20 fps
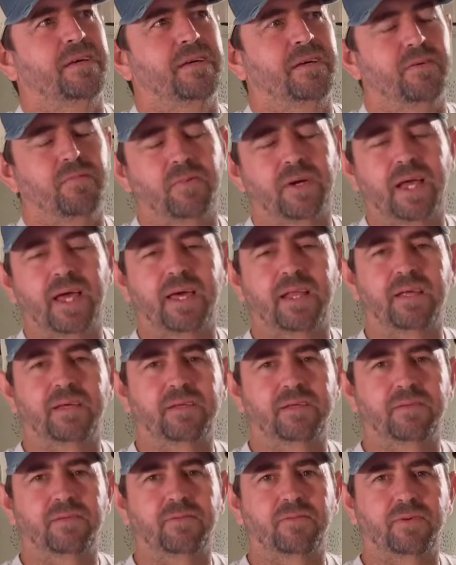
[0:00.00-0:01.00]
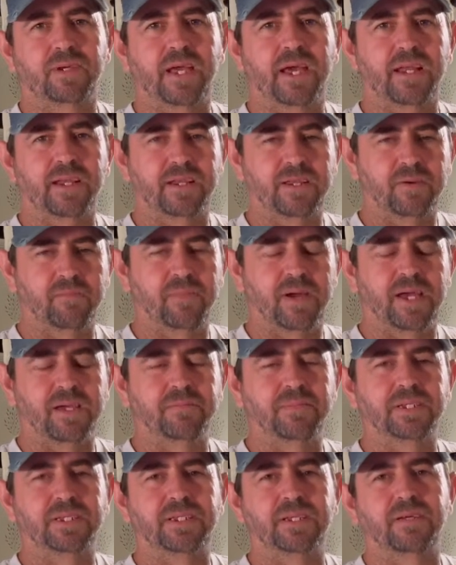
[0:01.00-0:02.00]
We got a new
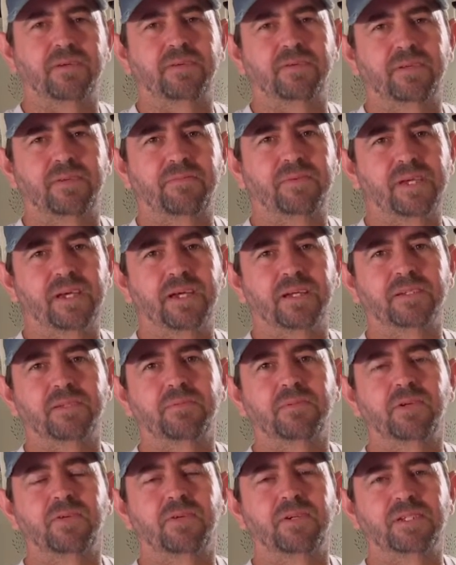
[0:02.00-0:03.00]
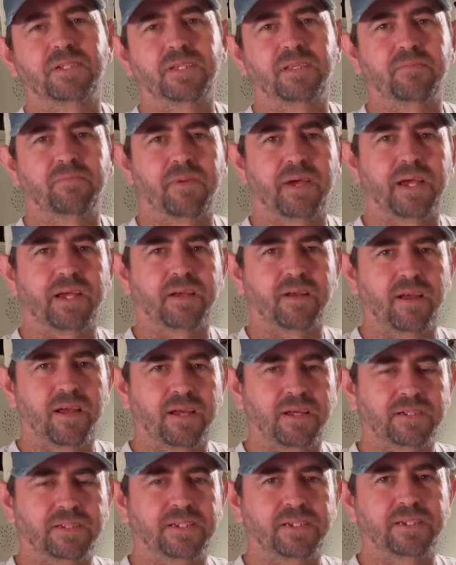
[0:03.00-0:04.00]
baby, so if you hear some noise in the background,
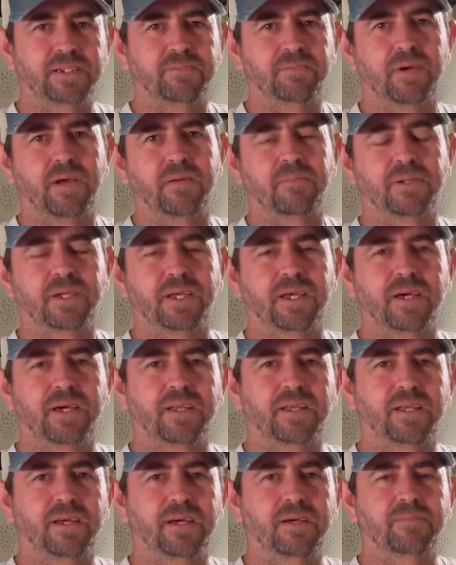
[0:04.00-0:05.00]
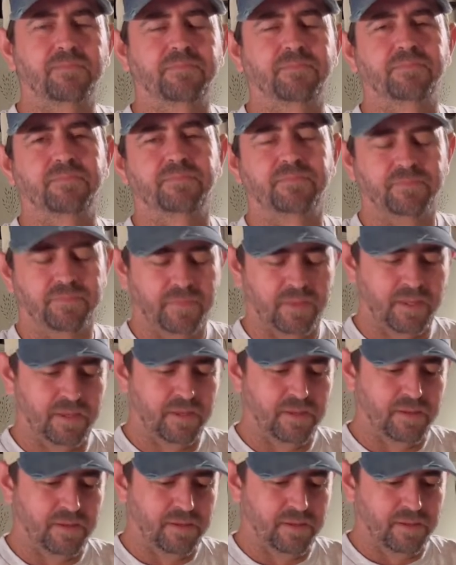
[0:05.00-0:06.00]
she's probably cutting up,
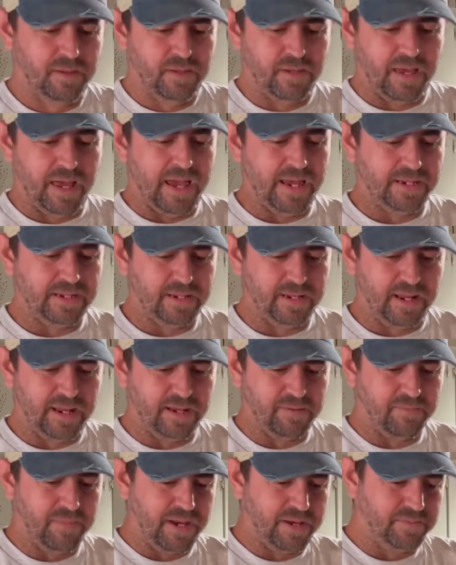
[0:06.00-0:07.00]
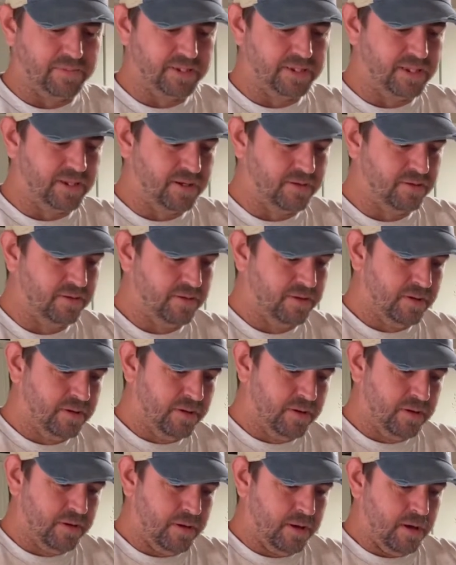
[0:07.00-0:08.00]
acting like babies do.
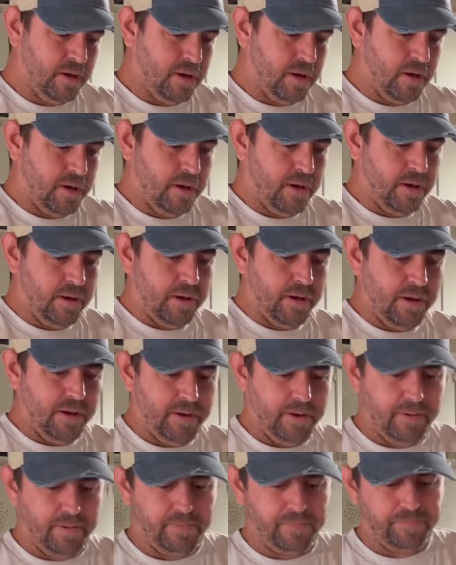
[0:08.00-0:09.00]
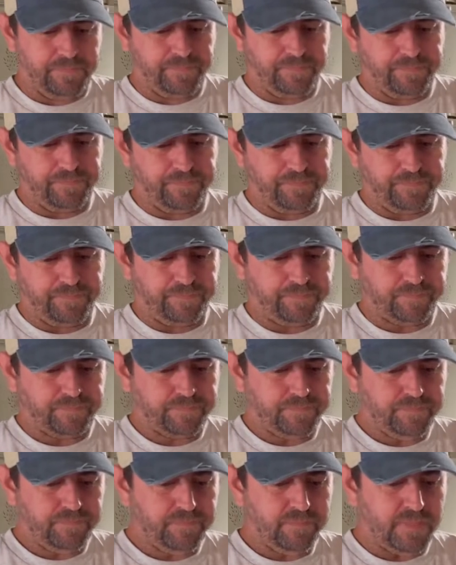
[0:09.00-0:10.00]

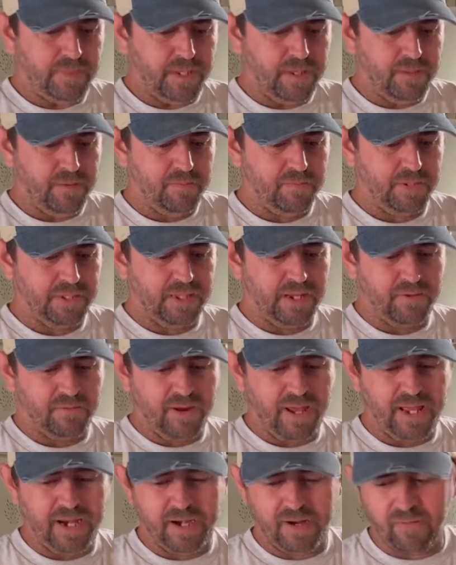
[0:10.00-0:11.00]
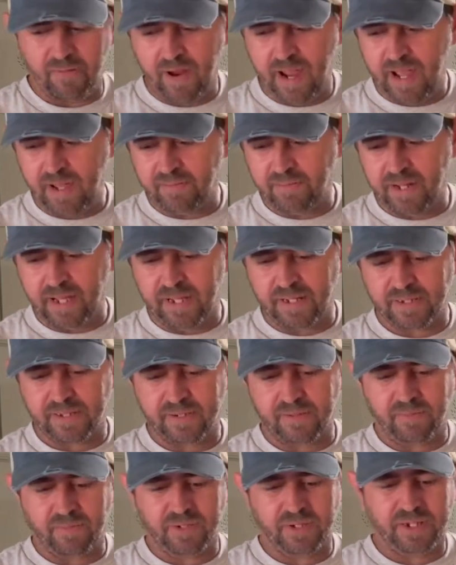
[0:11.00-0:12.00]
But they're ready to wrap now,
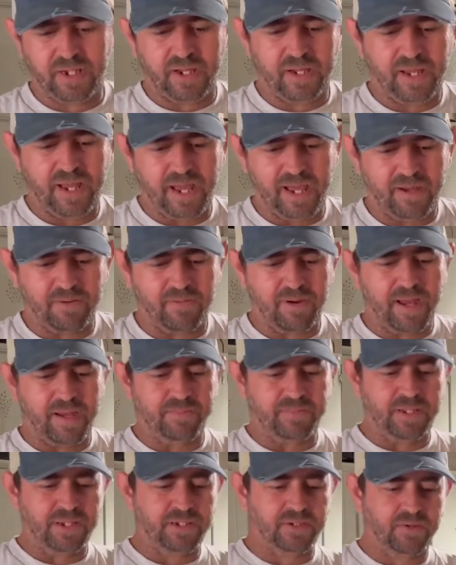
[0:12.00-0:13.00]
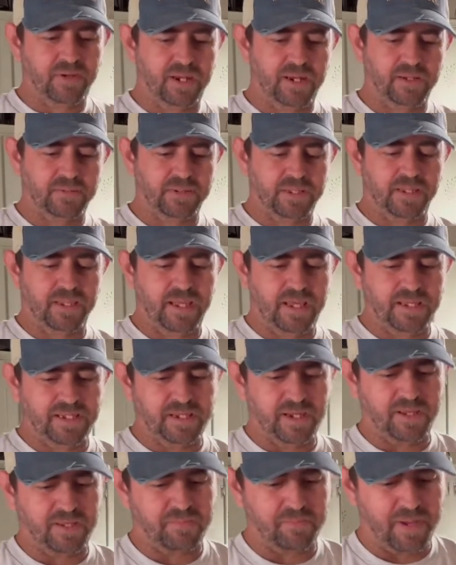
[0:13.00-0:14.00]
so I'm gonna show you how I wrap these ribs. And these
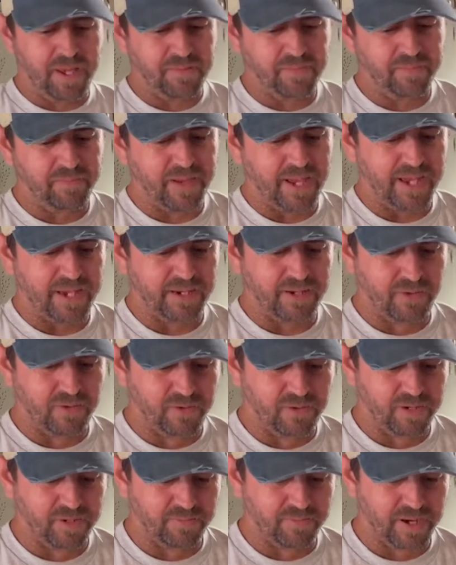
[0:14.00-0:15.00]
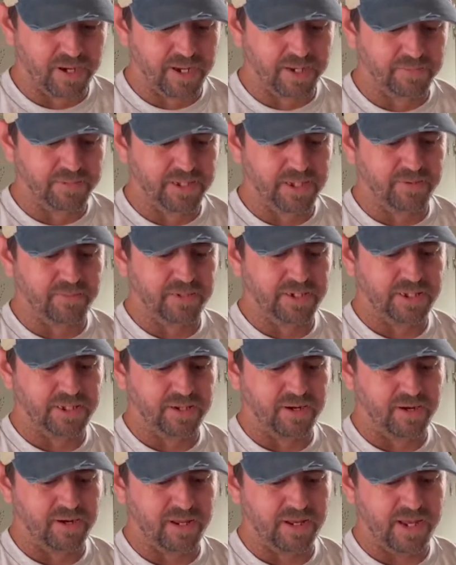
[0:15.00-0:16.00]
are the baby back loin ribs that we
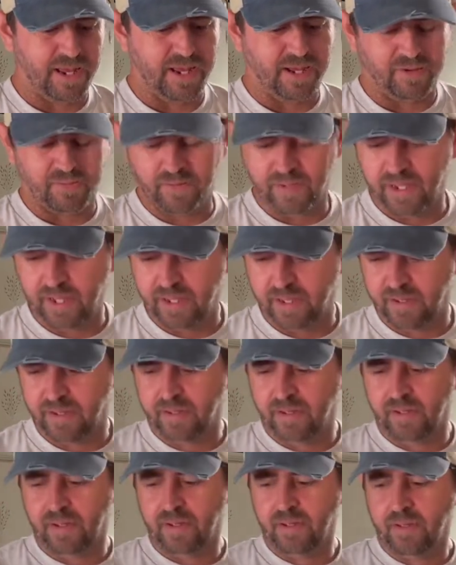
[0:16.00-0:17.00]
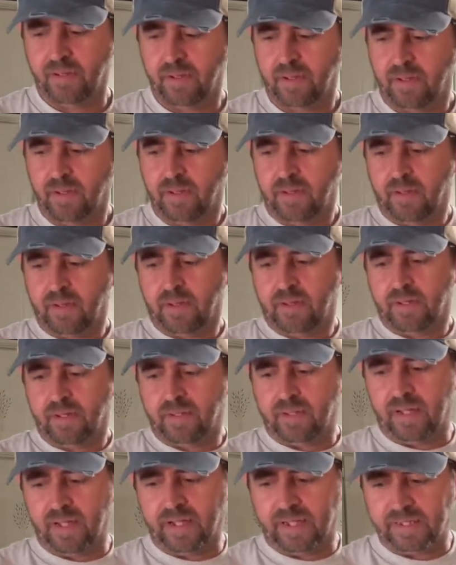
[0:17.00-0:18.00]
started out with.
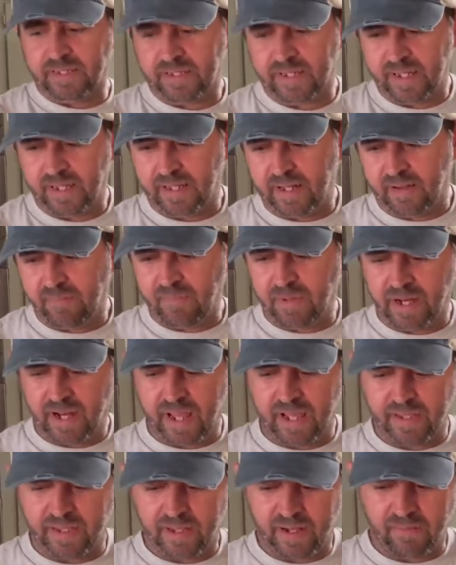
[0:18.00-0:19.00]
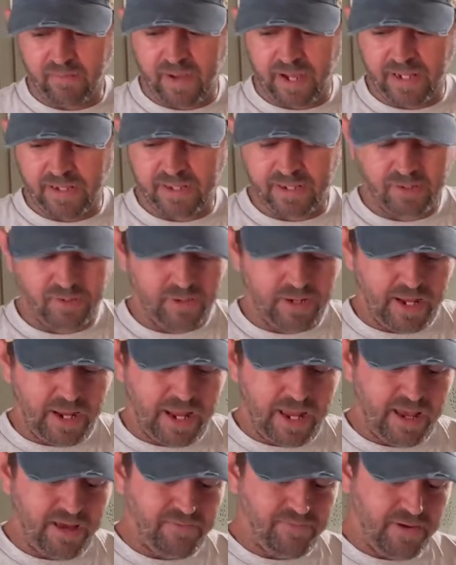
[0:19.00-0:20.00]
Like I said, they've been out there about
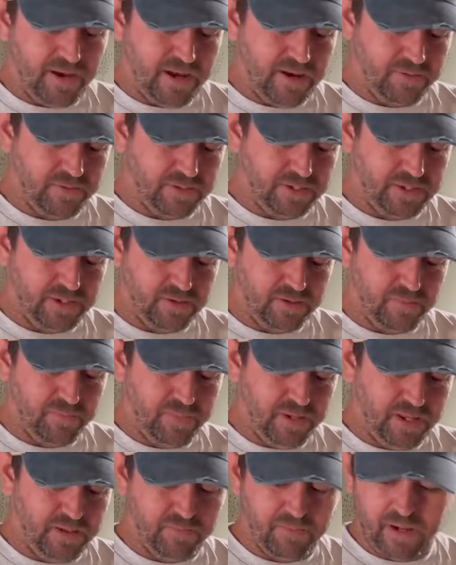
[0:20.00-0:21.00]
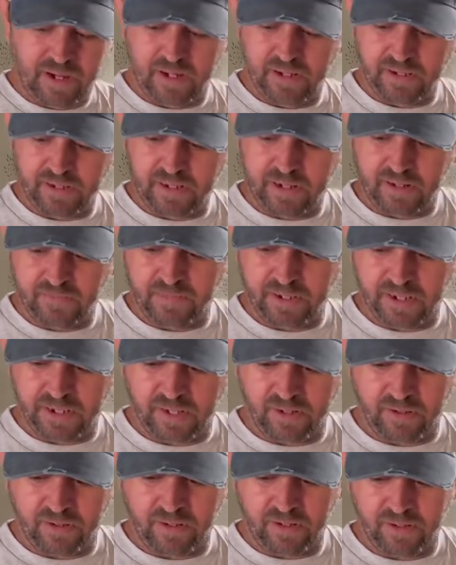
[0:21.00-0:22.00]
2.5 hours on the Pit Boss, and I'm just
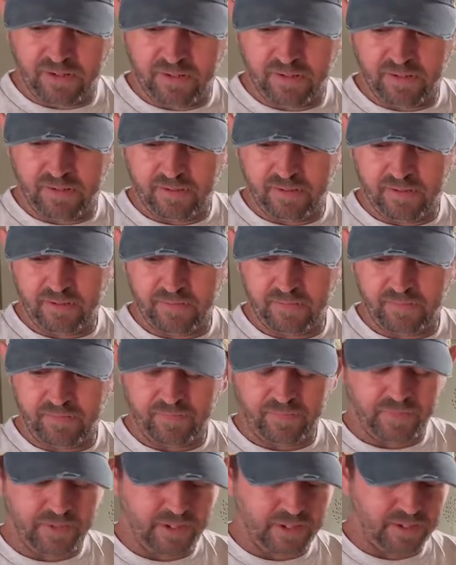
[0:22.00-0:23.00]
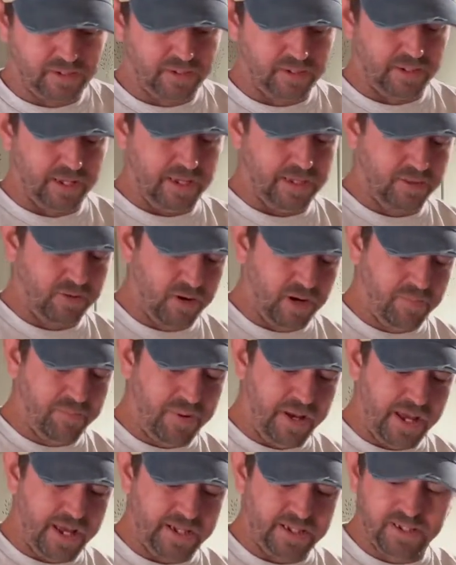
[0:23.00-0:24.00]
gonna lay 3
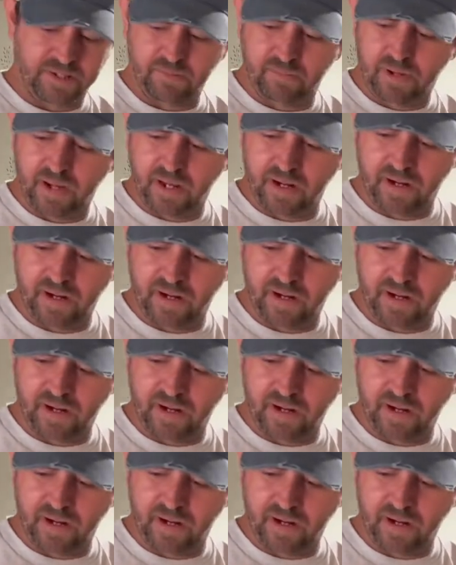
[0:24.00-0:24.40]
pats of butter